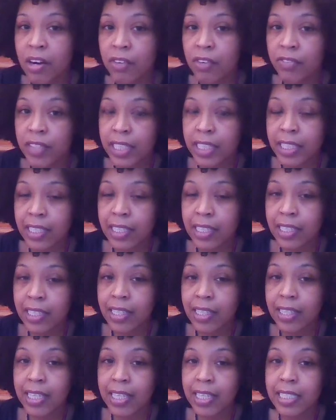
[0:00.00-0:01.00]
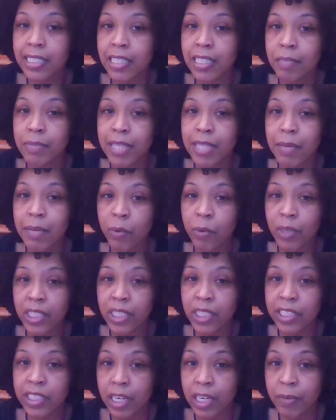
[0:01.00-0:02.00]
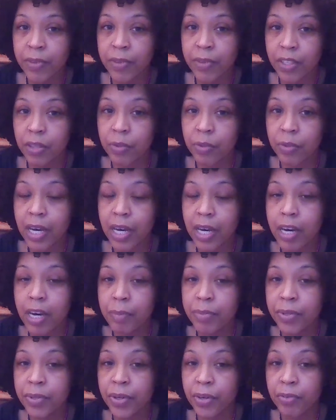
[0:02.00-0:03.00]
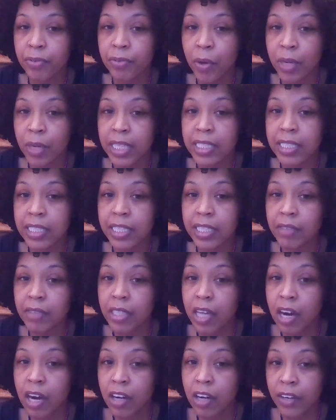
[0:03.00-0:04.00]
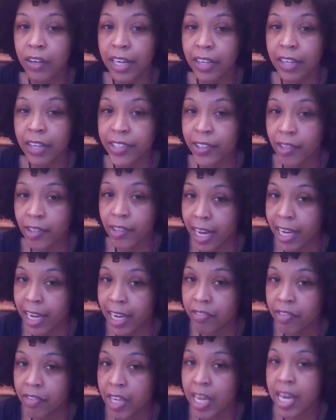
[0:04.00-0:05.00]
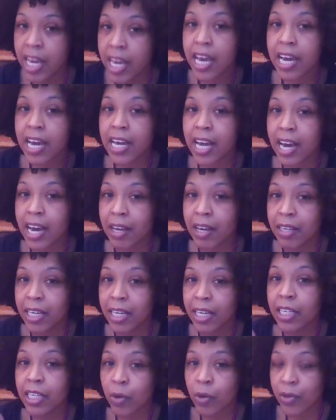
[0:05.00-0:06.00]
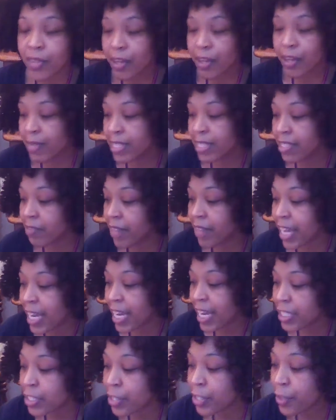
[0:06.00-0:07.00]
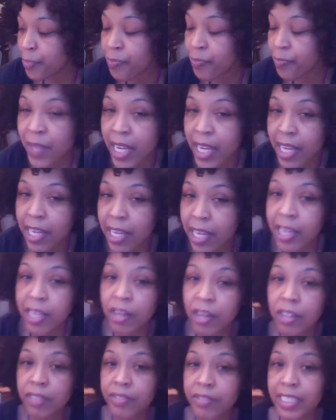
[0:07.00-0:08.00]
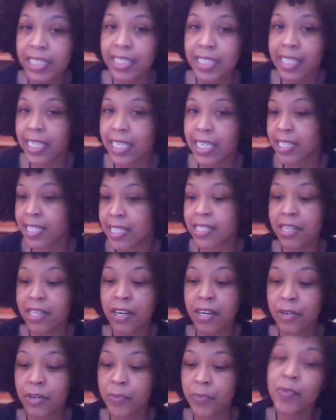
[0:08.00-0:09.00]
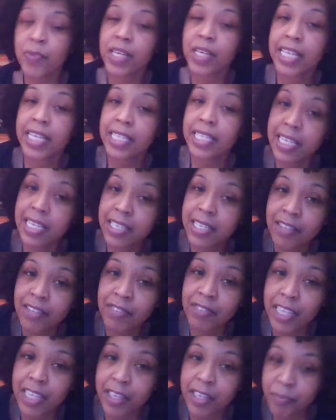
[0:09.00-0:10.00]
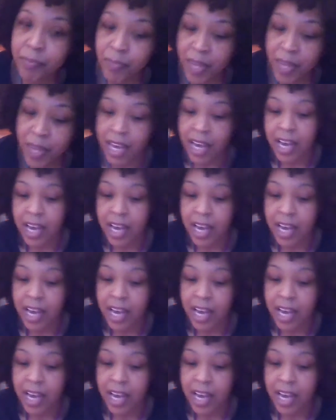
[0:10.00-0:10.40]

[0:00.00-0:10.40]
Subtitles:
hopefully these tips I'm going to share with you will help your rodents live a longer, healthier life and lower their risk of cancer and all of these things. So let's get into the video.